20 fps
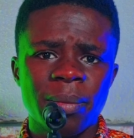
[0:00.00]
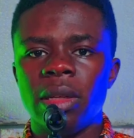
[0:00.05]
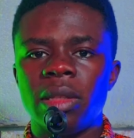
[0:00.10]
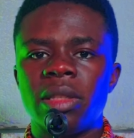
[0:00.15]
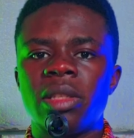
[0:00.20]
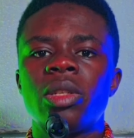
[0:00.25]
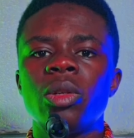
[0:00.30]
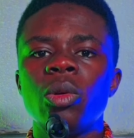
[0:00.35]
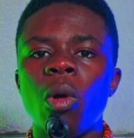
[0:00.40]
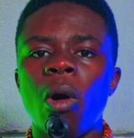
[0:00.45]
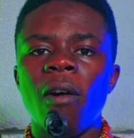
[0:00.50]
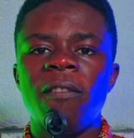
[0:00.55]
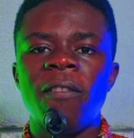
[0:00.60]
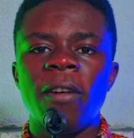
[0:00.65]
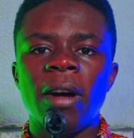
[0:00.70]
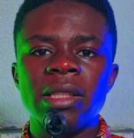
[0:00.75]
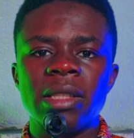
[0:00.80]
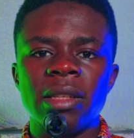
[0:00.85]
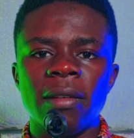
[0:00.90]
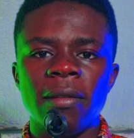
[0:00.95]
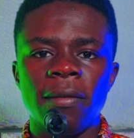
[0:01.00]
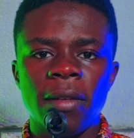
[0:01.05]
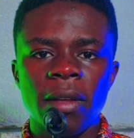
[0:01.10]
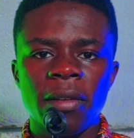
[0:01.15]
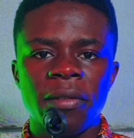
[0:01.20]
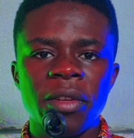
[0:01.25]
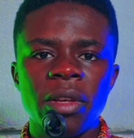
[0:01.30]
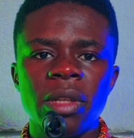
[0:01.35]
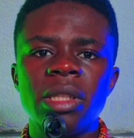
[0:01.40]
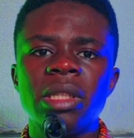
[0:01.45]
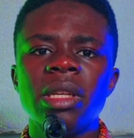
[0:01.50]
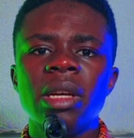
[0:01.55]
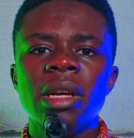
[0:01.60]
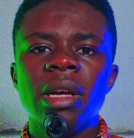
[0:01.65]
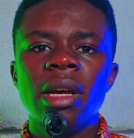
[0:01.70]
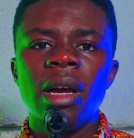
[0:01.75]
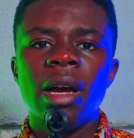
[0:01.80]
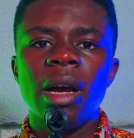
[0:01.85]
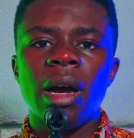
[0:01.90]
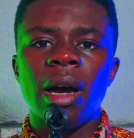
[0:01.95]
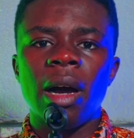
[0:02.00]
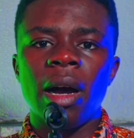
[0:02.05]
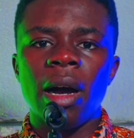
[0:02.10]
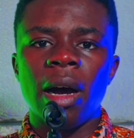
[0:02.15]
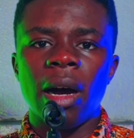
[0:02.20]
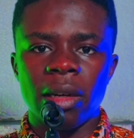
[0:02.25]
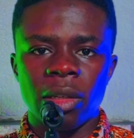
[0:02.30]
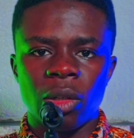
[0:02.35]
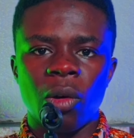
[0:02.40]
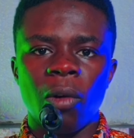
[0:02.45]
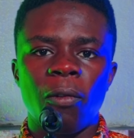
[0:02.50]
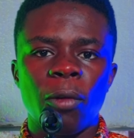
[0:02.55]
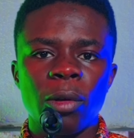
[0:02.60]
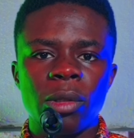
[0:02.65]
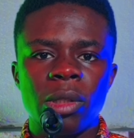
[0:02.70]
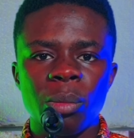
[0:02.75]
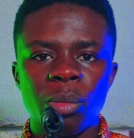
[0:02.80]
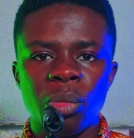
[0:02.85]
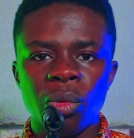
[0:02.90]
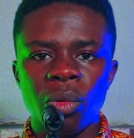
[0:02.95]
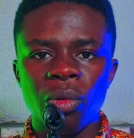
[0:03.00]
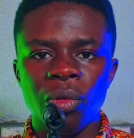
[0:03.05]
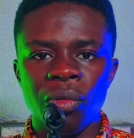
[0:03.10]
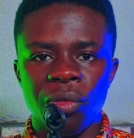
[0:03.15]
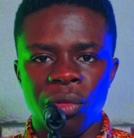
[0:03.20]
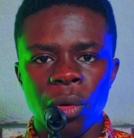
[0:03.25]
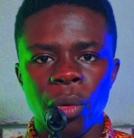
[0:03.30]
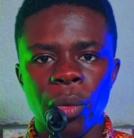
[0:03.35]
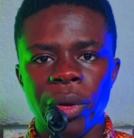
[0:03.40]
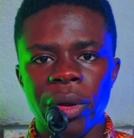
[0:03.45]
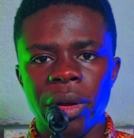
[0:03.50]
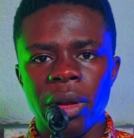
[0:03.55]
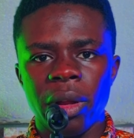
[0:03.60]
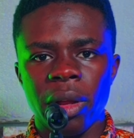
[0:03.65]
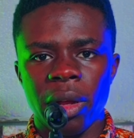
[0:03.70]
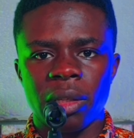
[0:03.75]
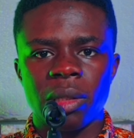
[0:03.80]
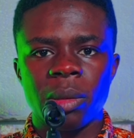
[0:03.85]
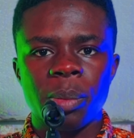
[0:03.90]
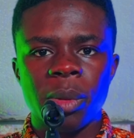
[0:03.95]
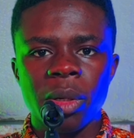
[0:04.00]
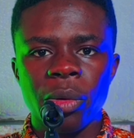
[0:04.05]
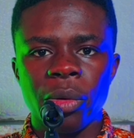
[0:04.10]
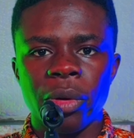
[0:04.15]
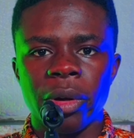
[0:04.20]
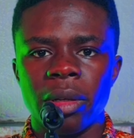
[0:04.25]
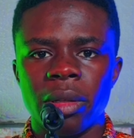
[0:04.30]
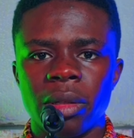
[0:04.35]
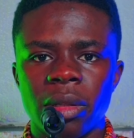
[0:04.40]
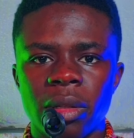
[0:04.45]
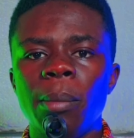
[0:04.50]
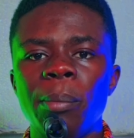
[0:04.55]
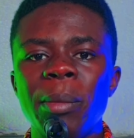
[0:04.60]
it still offers a vivid and comfortable viewing experience,